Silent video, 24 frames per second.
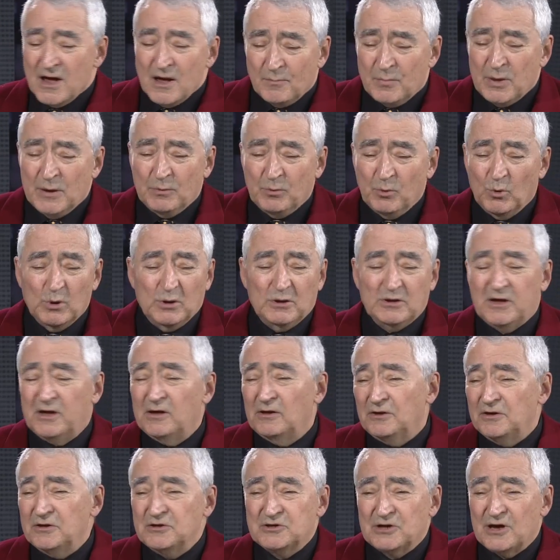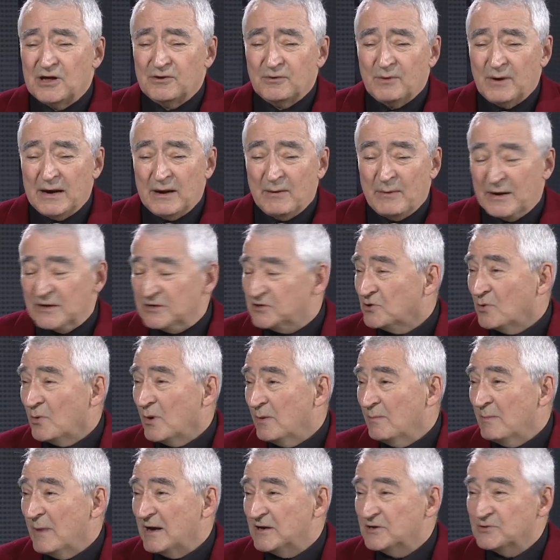People will kill each other anyway, so we
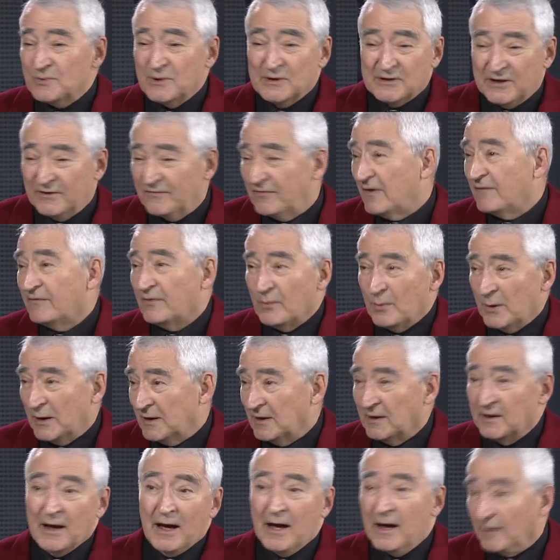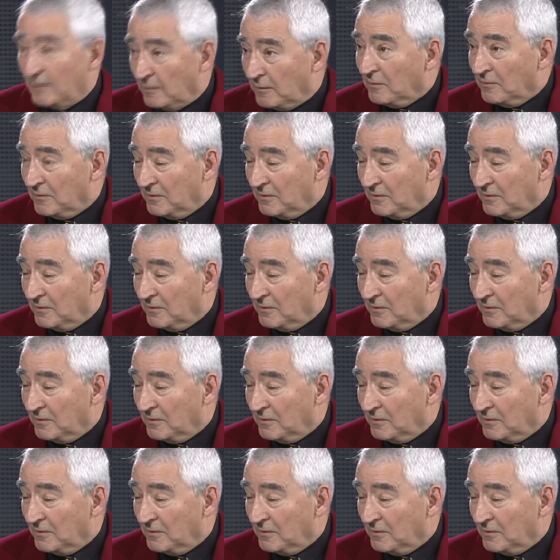might as well give everyone a gun.